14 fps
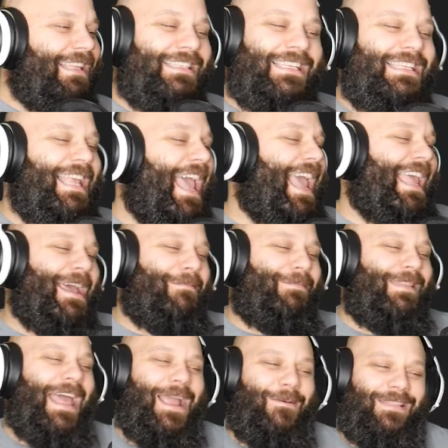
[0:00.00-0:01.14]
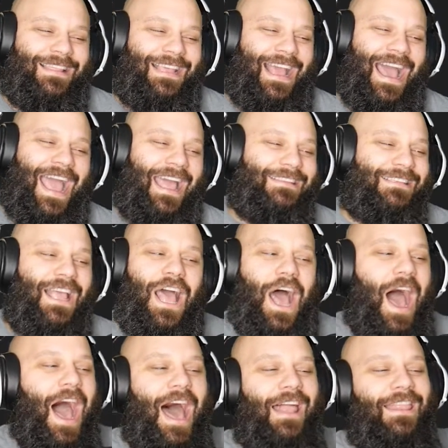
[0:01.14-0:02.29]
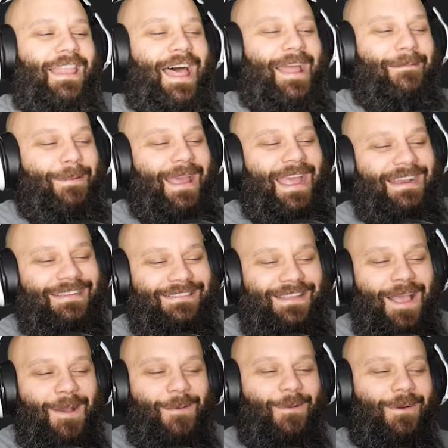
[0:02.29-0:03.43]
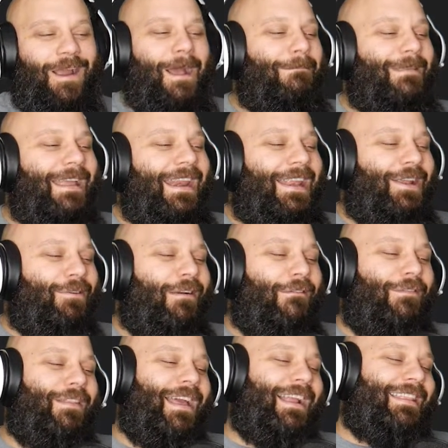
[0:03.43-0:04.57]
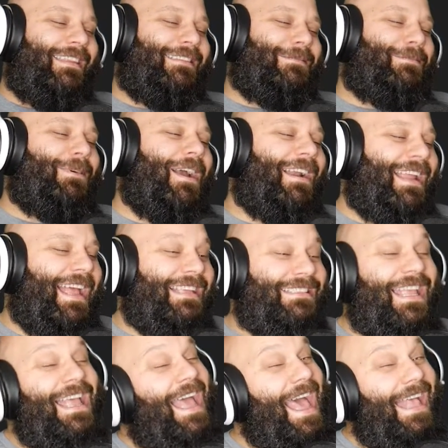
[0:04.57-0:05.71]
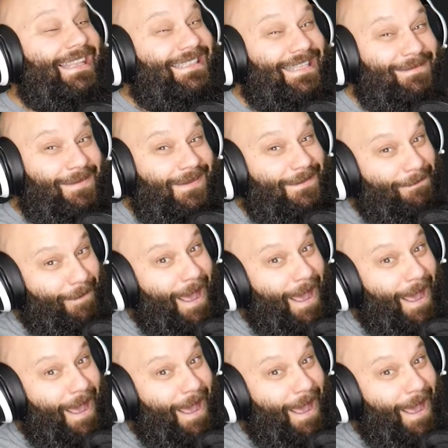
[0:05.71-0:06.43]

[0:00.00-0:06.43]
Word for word: Stay up late with Kyle's online pages were updated to reflect this broadcast as the most